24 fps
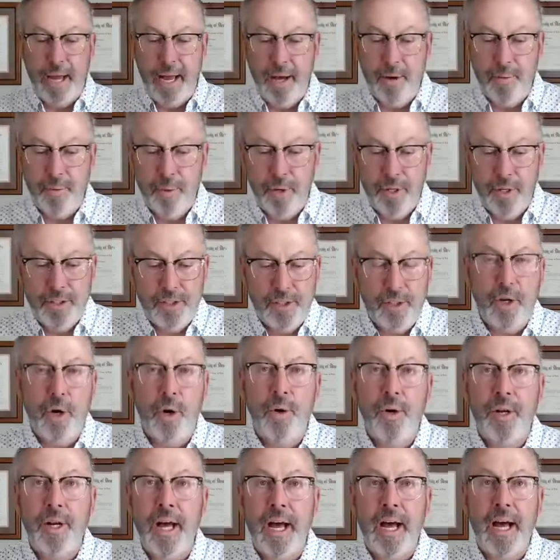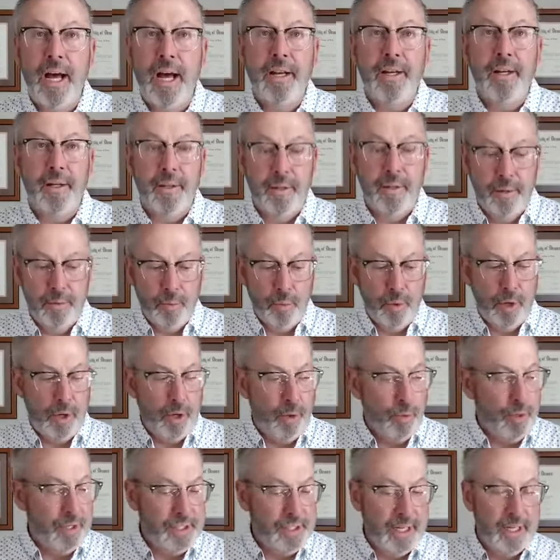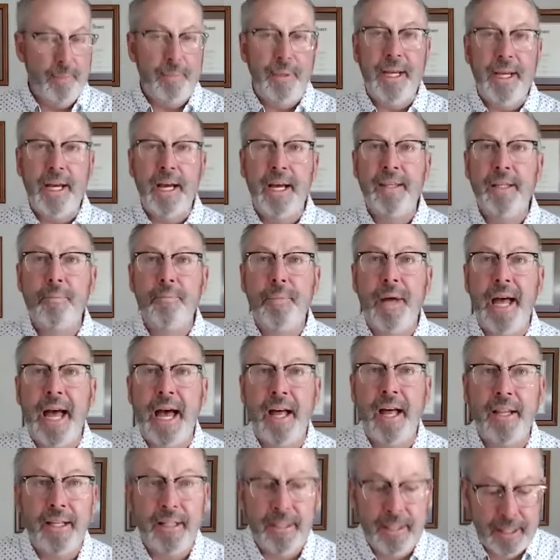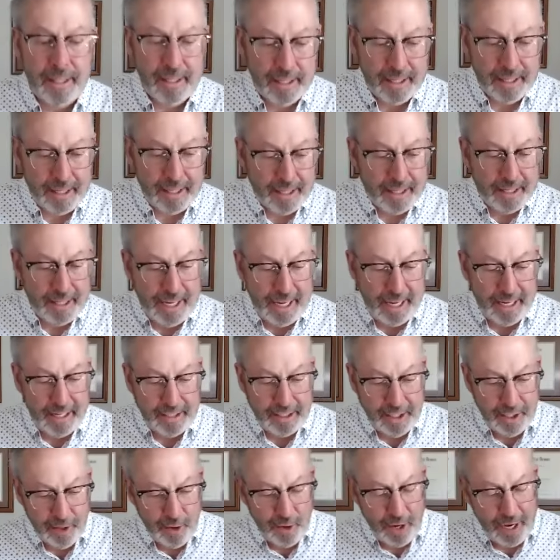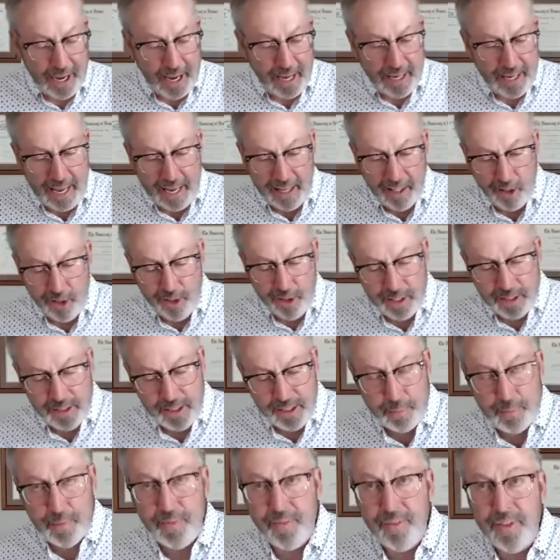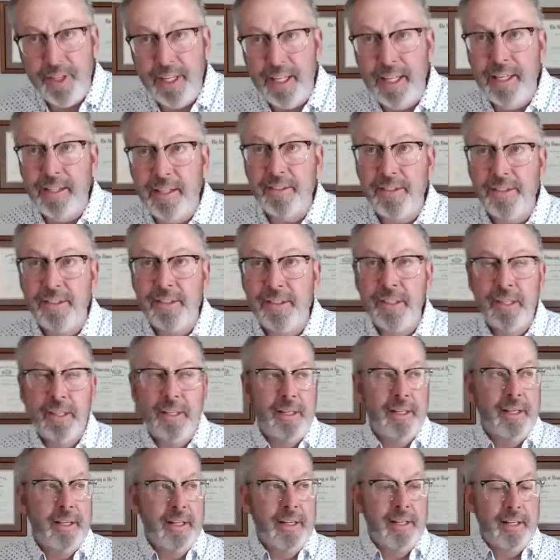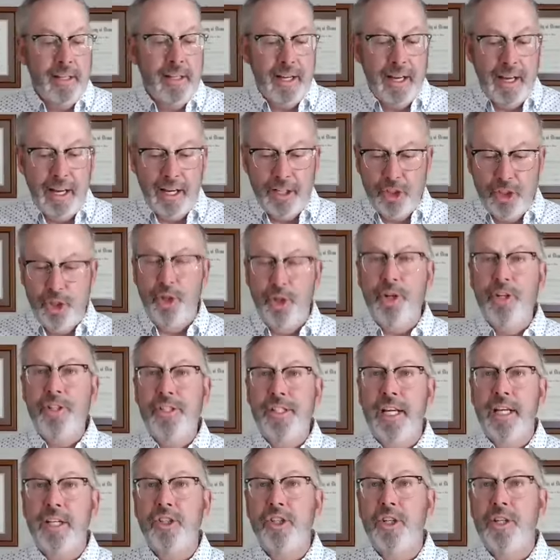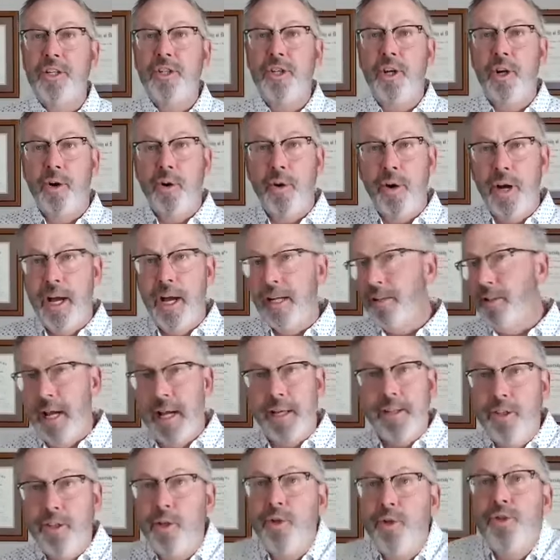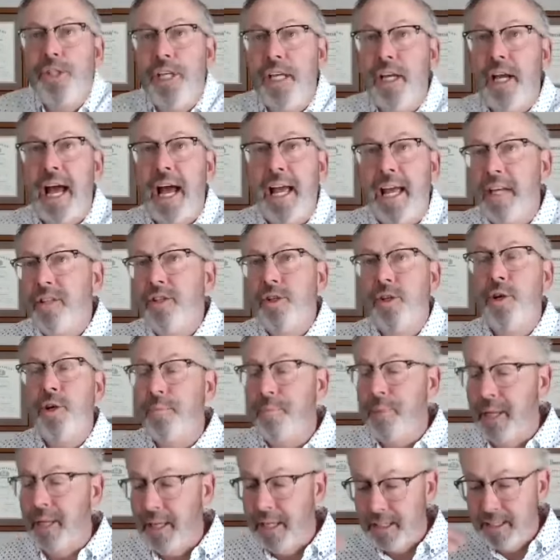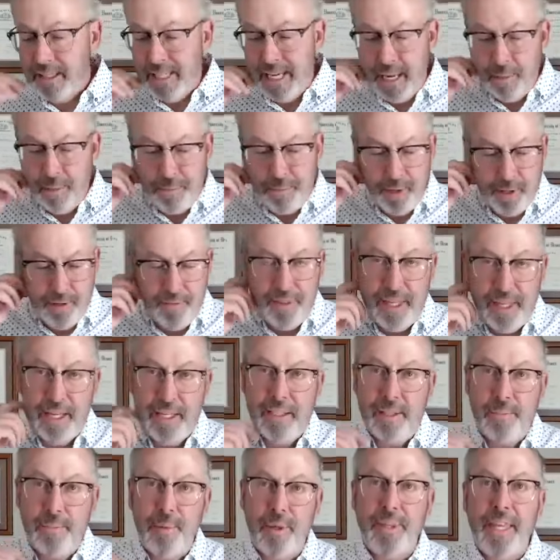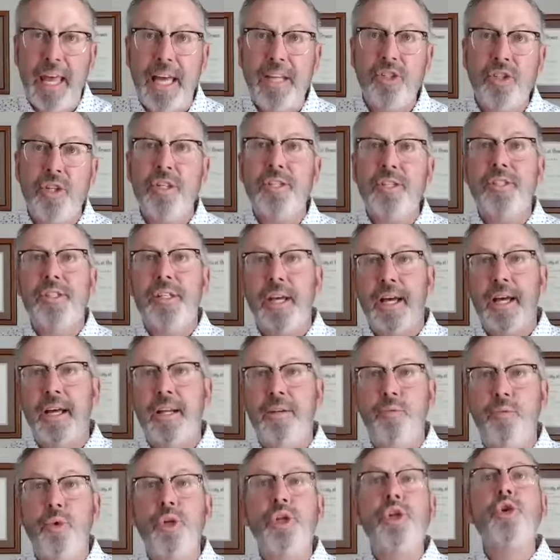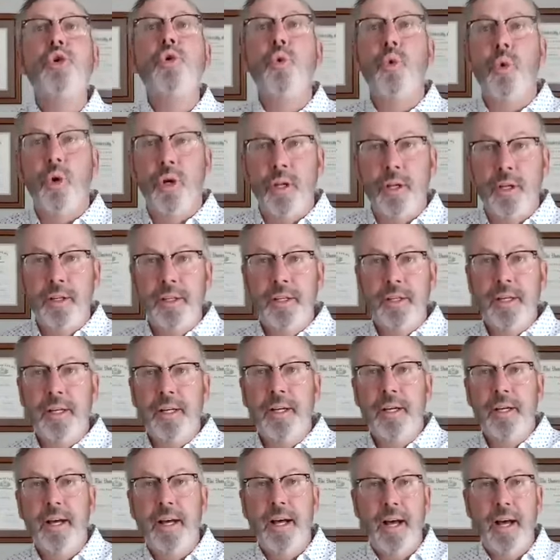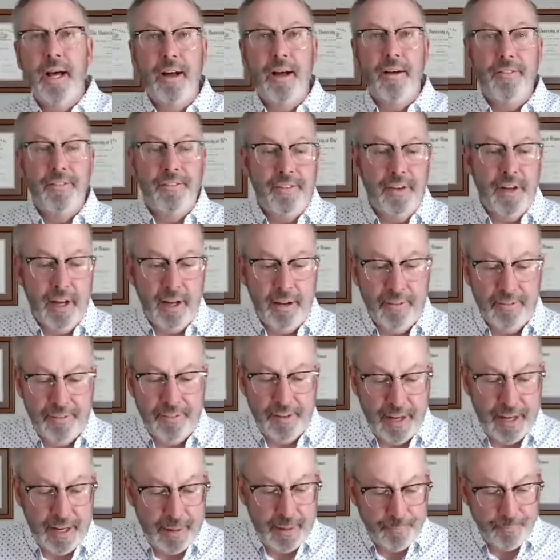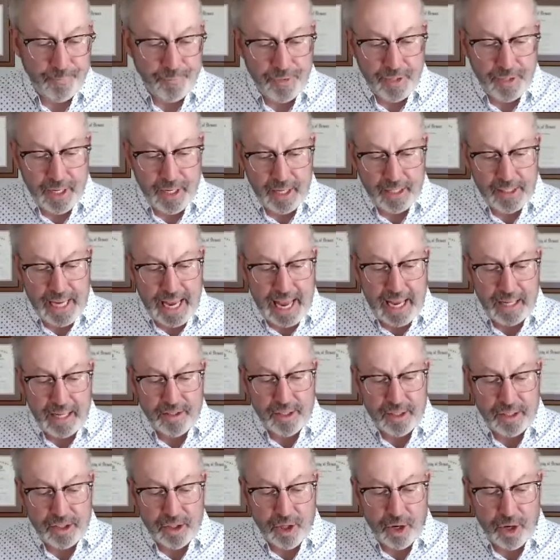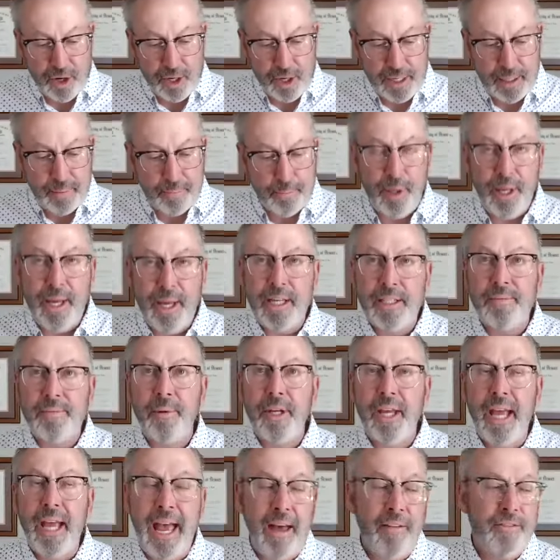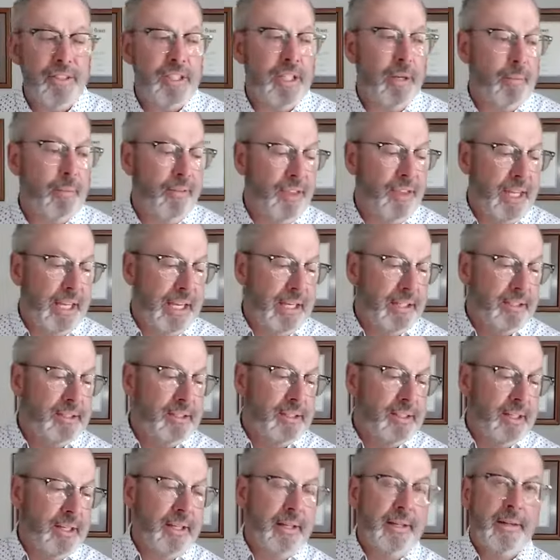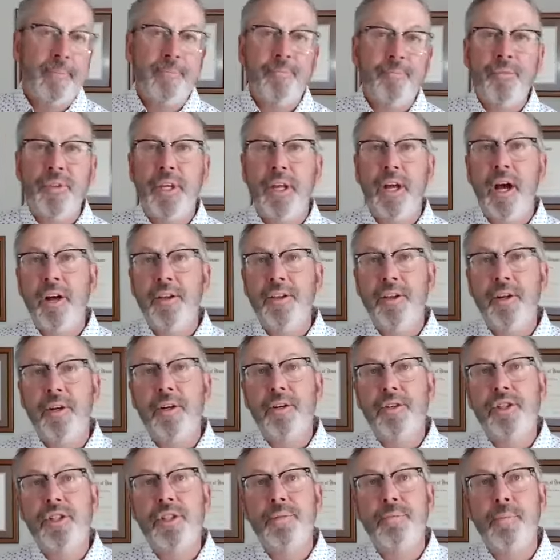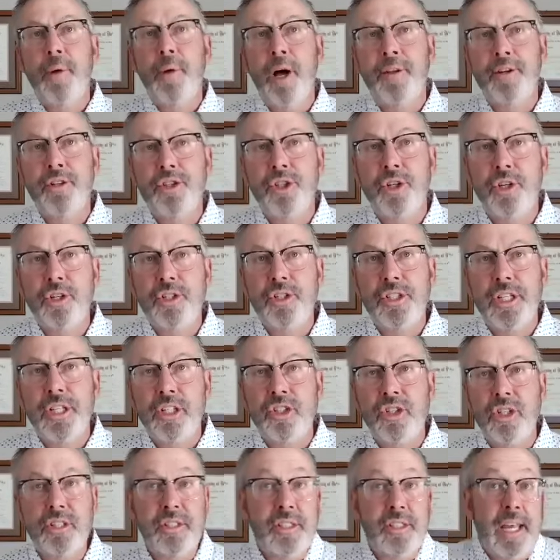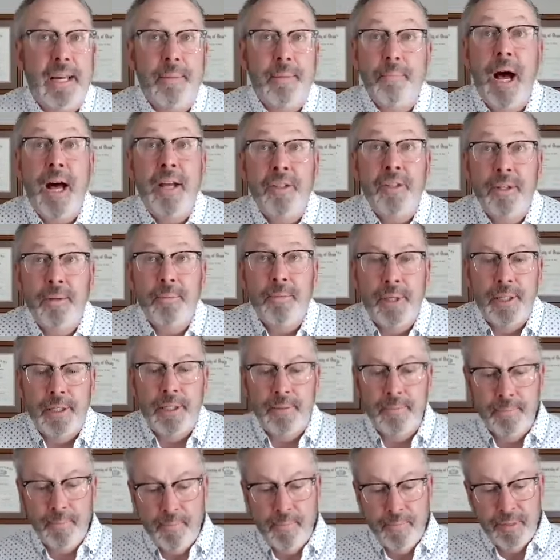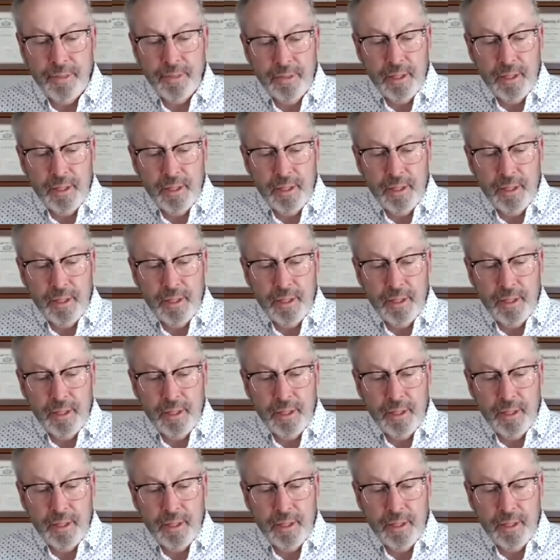about what's going on and what's going to be on the ballot. And I look at some of these jurisdictions. Tusique, I guess, could be an example of this, but that's just a renewal of a tax that's already in place. But you have some of these other smaller jurisdictions like Monument